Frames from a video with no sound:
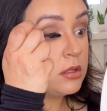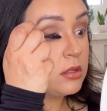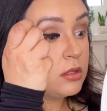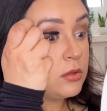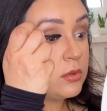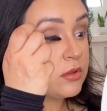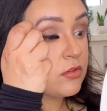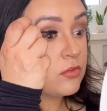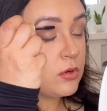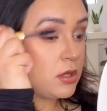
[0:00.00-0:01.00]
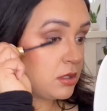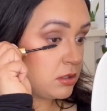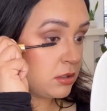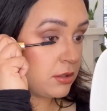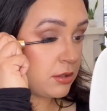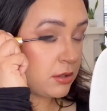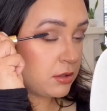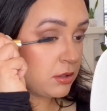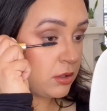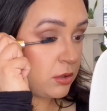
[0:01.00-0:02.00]
You is strong,
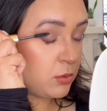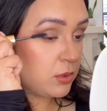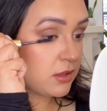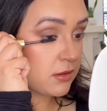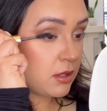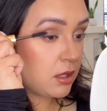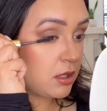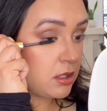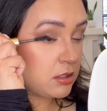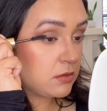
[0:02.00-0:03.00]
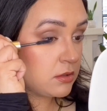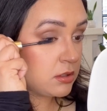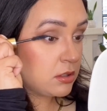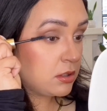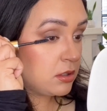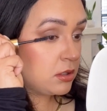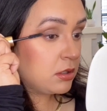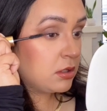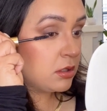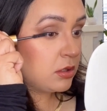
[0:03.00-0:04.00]
you is kind,
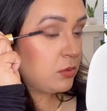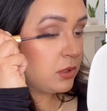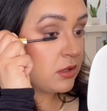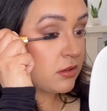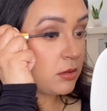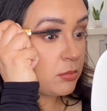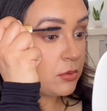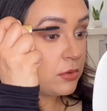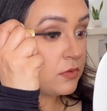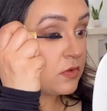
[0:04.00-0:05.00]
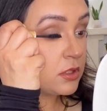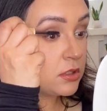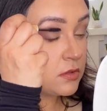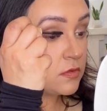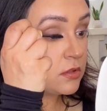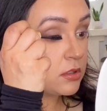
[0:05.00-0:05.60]
you is important.